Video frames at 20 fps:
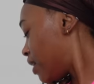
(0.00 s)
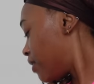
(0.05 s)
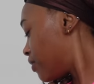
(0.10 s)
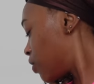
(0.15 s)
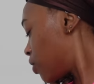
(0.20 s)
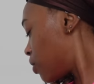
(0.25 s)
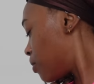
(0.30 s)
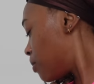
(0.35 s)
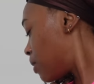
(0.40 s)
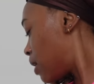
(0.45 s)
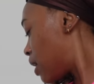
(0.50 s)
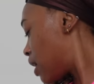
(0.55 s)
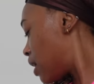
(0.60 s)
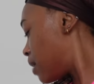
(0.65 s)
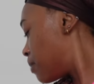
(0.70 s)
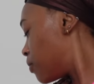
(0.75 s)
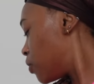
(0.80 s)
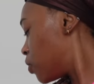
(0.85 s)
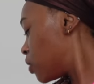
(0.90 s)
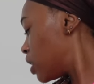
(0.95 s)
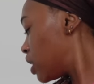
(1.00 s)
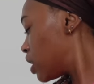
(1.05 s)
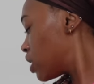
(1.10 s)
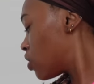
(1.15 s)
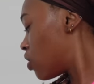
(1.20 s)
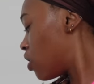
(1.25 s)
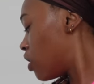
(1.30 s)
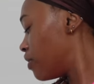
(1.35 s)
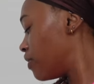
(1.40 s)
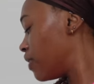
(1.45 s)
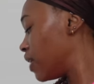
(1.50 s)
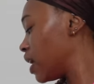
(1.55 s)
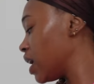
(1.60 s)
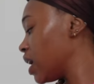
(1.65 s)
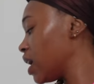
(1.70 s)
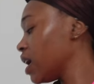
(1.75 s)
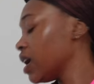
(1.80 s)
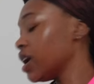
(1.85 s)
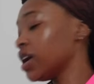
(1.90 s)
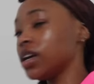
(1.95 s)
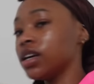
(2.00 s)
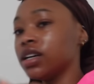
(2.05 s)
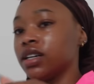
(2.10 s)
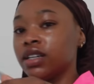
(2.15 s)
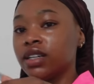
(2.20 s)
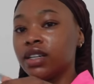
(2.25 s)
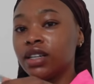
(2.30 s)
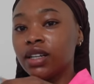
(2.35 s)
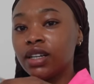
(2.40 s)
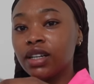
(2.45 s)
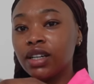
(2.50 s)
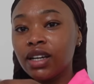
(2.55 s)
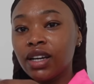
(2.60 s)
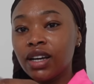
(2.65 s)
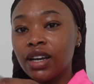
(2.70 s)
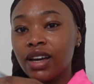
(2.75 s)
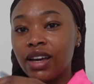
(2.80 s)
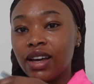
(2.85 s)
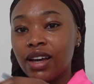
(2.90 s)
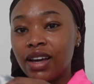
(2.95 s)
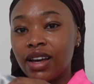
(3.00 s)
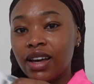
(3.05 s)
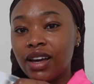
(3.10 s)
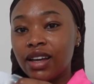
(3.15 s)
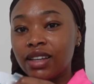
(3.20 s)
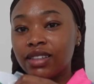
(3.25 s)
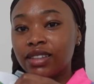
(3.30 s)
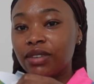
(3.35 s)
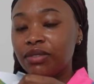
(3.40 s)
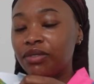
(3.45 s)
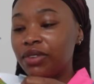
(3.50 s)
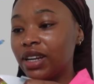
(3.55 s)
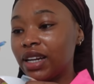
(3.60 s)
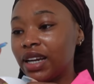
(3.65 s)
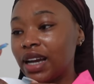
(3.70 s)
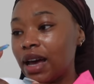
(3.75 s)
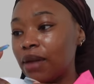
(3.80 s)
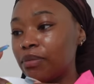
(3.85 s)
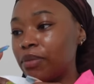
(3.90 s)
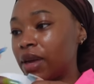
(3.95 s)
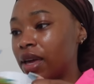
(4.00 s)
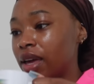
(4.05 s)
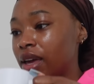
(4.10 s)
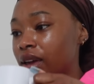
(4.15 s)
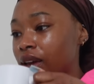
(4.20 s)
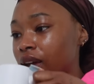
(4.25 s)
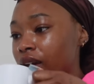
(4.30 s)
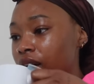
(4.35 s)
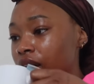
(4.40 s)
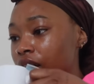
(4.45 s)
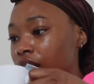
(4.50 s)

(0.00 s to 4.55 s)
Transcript: I've got my morning coffee. So I'm feeling happy.